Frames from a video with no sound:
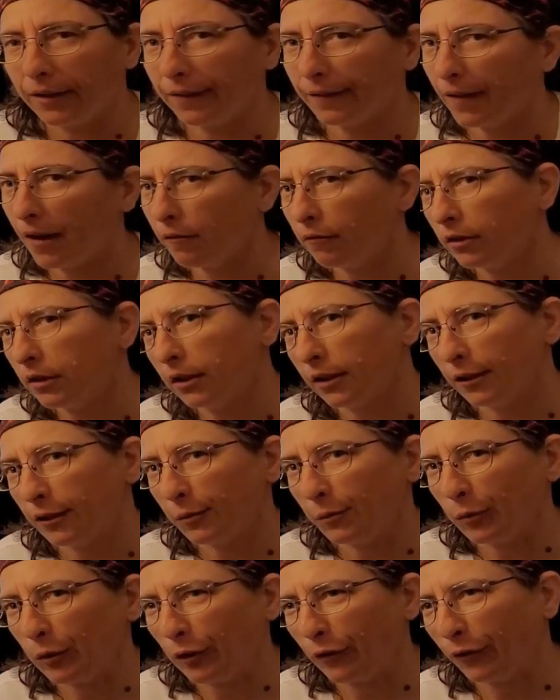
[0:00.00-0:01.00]
that was a little
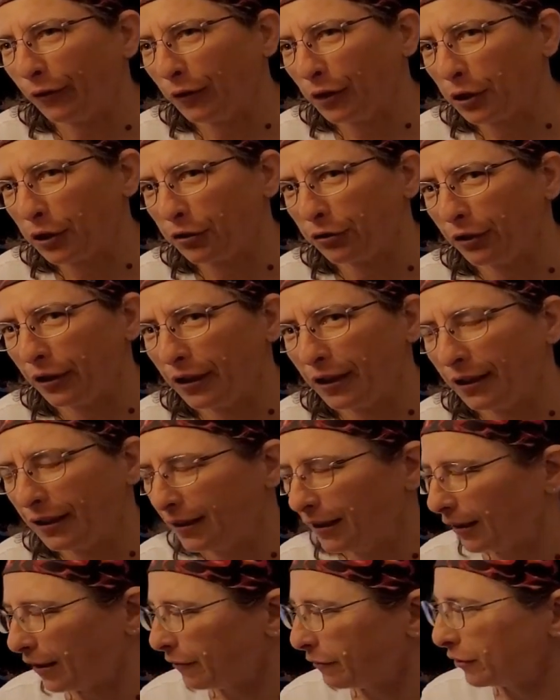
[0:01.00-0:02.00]
more frustrating
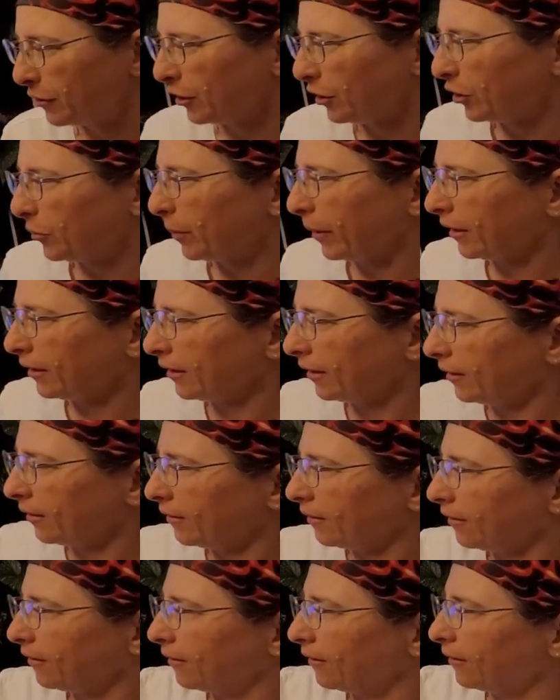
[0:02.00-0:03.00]
than I was expecting.